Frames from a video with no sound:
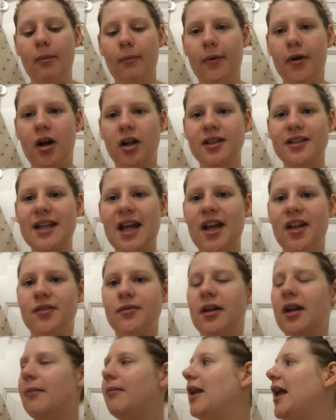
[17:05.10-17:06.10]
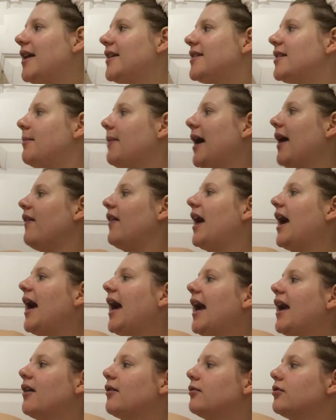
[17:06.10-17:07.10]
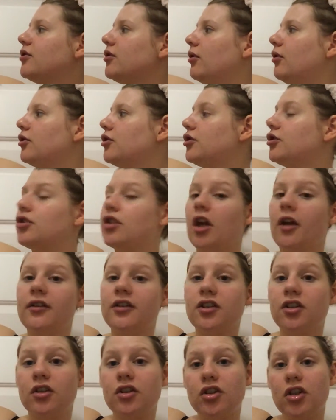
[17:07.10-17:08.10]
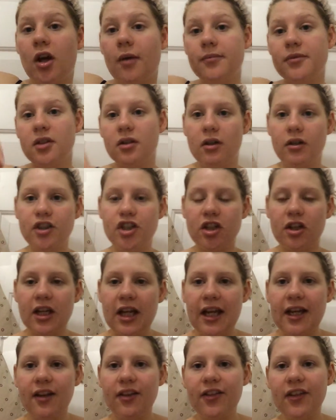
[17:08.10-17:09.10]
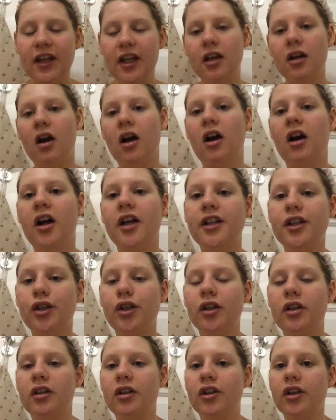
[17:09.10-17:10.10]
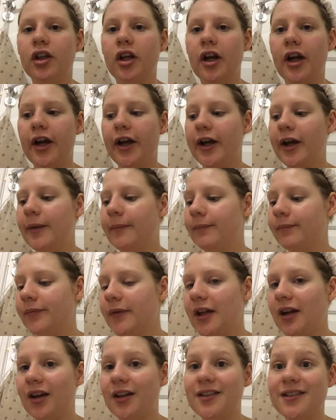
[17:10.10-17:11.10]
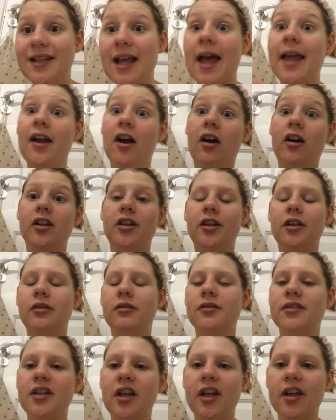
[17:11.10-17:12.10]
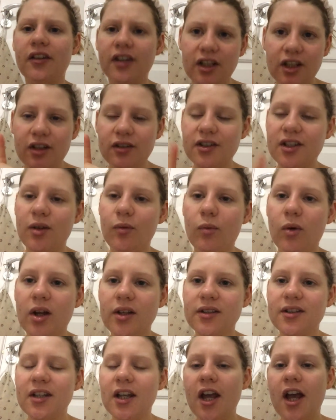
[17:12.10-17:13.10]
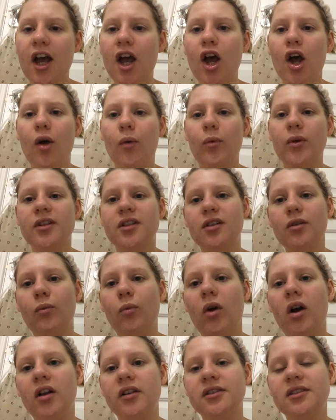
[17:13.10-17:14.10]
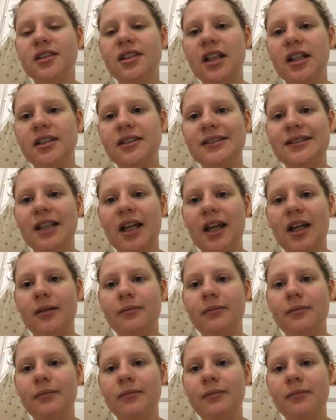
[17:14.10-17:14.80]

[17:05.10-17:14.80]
But on days when I'm lazing about the house or just going to the shops and not doing anything, I only used it once, was the one that